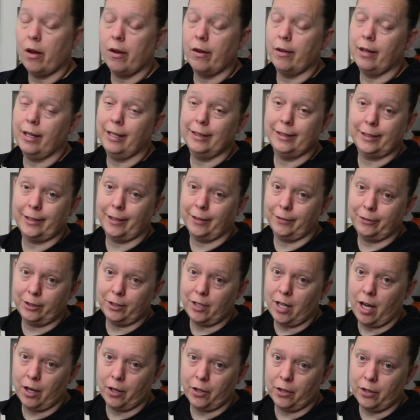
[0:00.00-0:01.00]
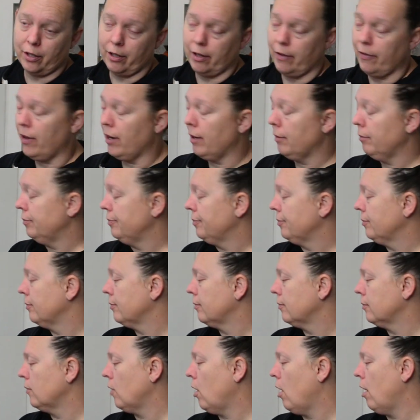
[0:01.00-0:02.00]
That stuff's not good on there.
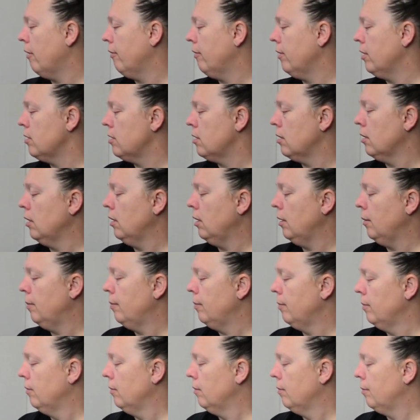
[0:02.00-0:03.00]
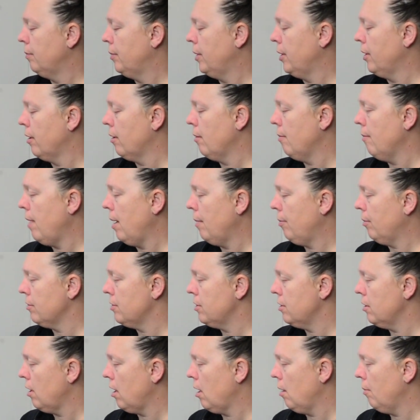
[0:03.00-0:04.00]
Obviously, pure maple
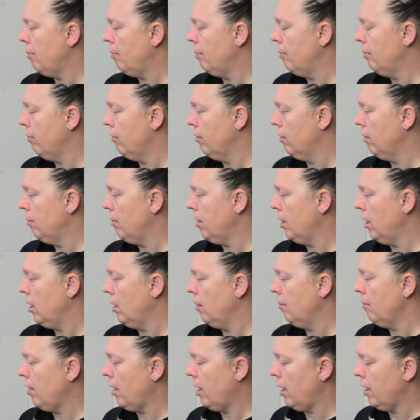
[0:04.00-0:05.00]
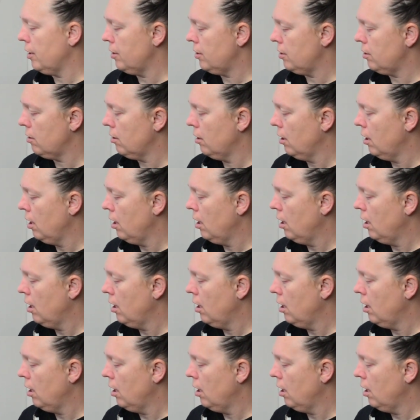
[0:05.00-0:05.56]
syrup would be best,